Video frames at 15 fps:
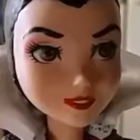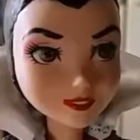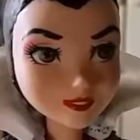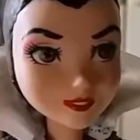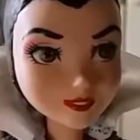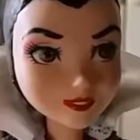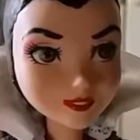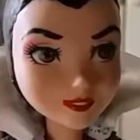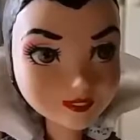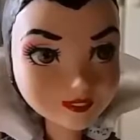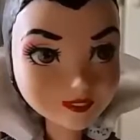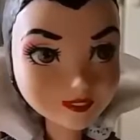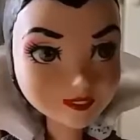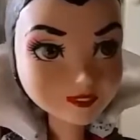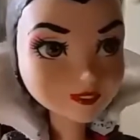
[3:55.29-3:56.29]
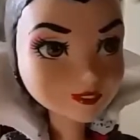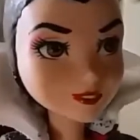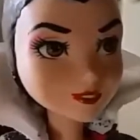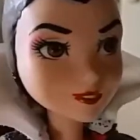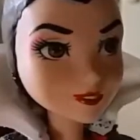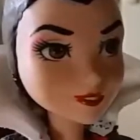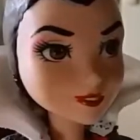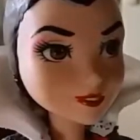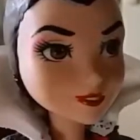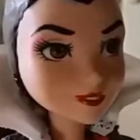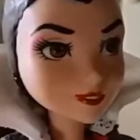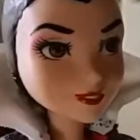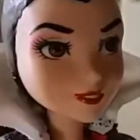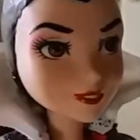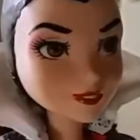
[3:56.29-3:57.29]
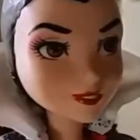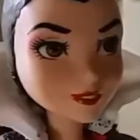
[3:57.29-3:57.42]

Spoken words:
to make